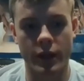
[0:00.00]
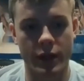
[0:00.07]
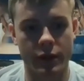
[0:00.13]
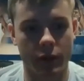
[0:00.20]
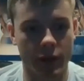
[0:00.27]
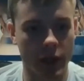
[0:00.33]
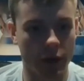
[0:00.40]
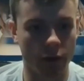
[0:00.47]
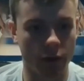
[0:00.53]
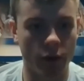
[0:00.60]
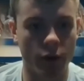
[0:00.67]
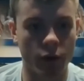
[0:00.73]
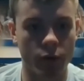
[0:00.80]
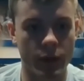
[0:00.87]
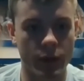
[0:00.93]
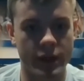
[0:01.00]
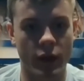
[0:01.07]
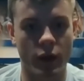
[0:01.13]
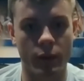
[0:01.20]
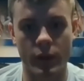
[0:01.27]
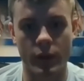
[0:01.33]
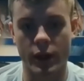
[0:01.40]
That's what they were recruiting me,
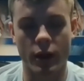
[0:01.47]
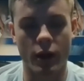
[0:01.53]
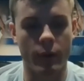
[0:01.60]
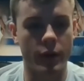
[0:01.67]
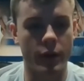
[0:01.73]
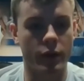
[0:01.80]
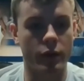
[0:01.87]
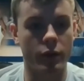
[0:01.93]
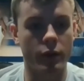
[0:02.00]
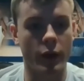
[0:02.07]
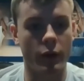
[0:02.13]
telling me to come in and do.